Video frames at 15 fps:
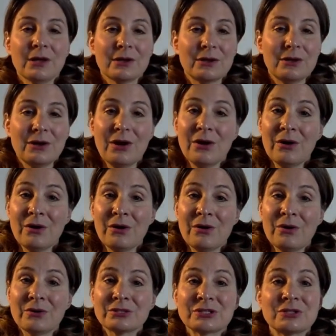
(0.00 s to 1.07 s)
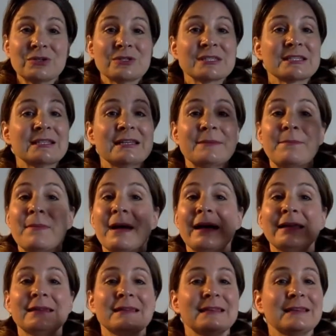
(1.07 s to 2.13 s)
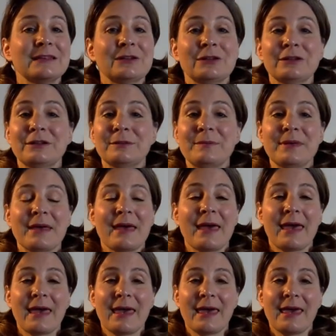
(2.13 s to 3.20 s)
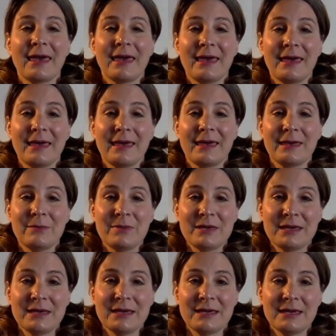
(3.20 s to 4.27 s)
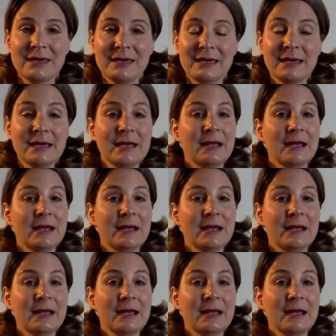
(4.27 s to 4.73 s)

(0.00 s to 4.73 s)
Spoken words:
Go to sleep, my little baby.